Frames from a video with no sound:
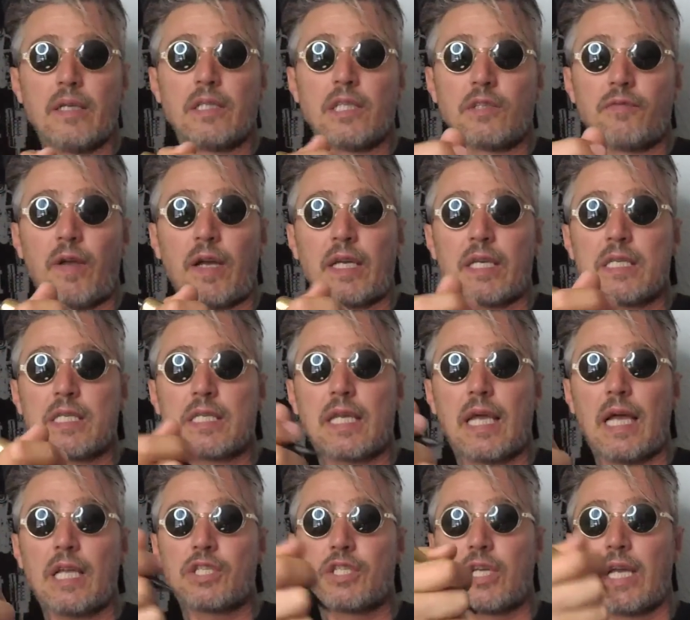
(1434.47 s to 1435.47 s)
Just fucking
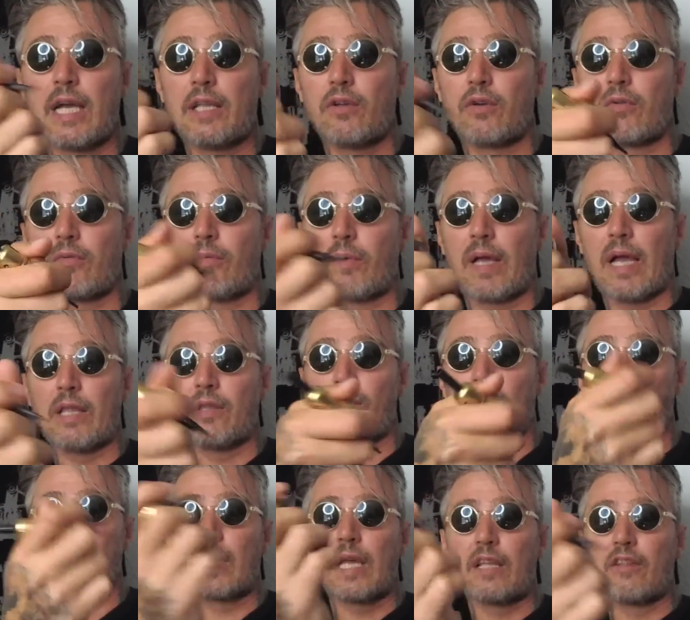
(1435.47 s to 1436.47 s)
sketch. Get
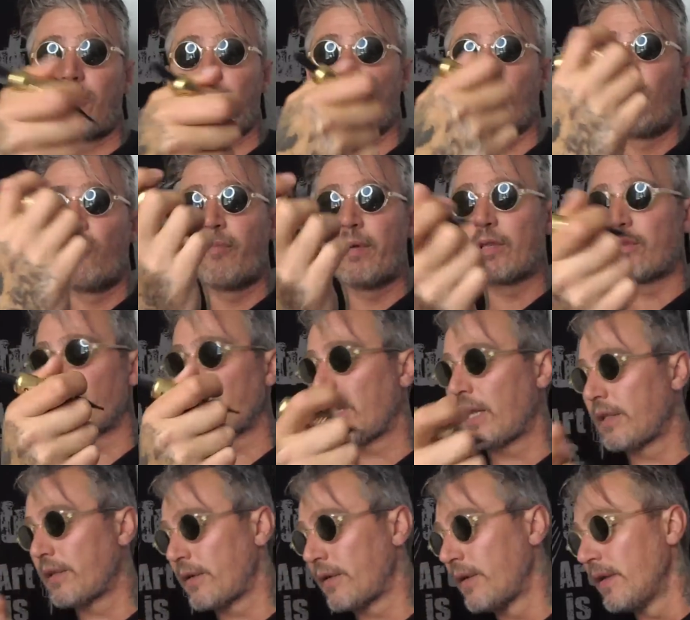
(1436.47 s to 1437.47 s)
your movement
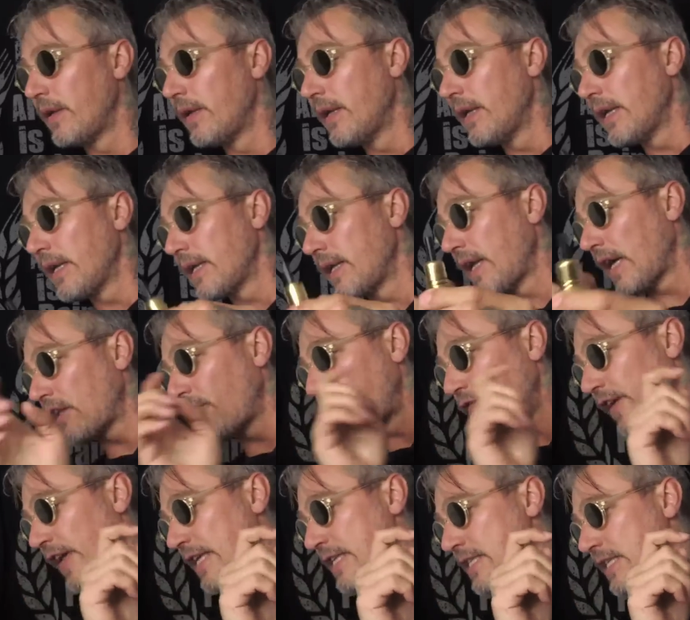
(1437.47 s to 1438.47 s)
together. Get
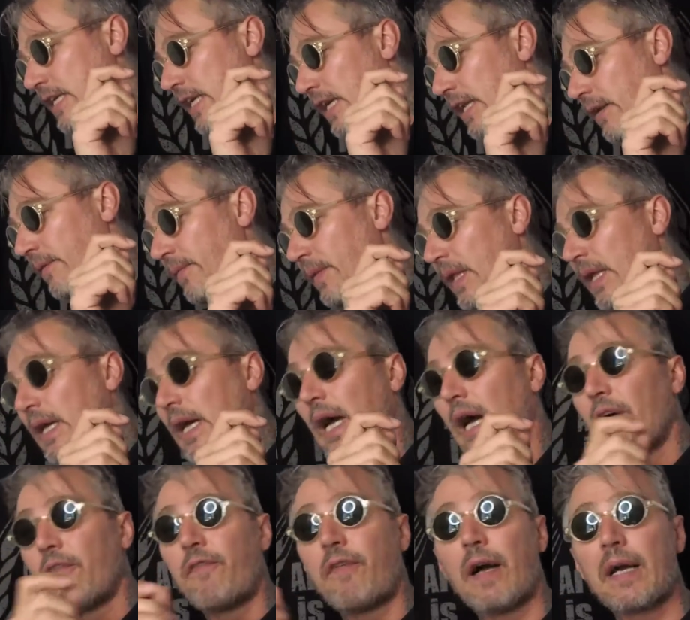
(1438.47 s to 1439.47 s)
fake skin
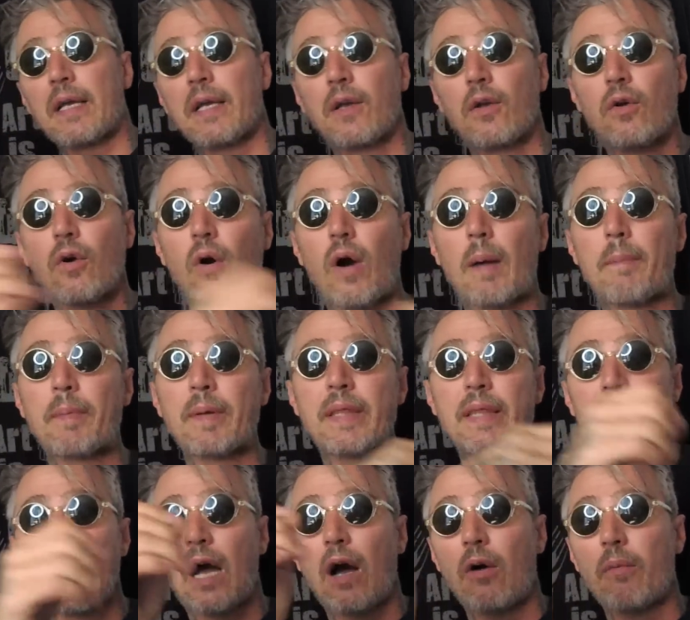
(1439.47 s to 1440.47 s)
and fucking go up
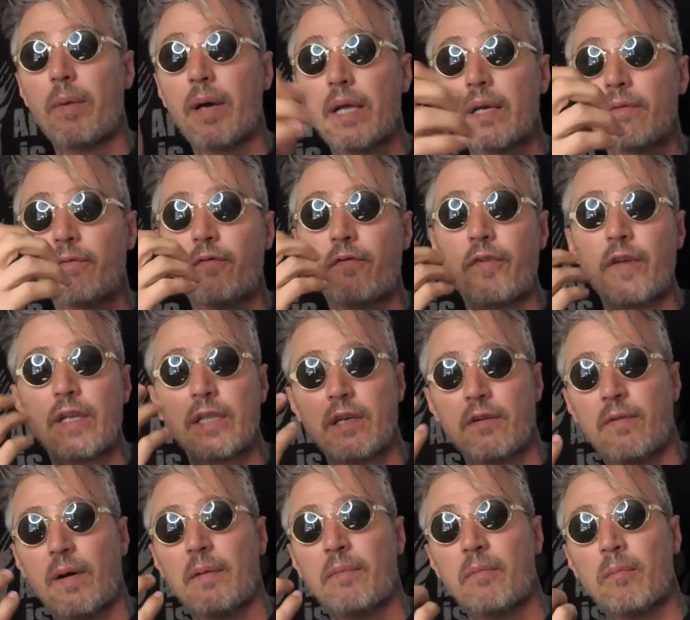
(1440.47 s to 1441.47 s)
and down, man. Feel the
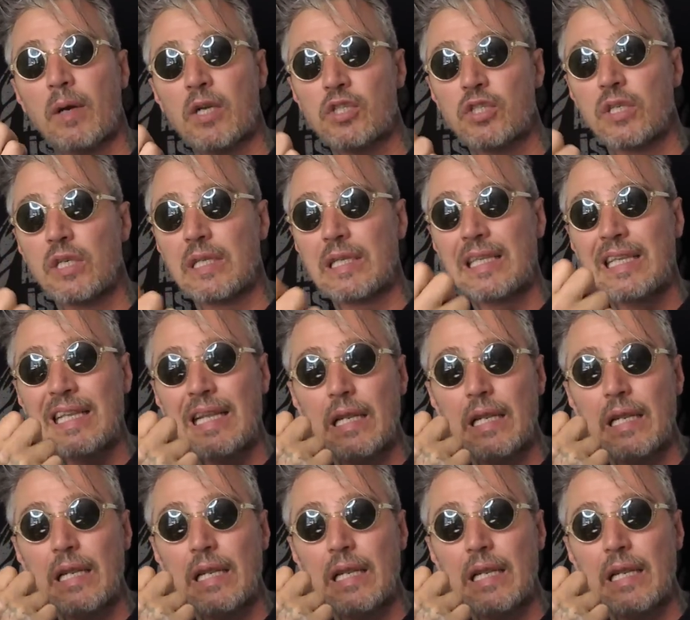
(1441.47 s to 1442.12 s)
machine.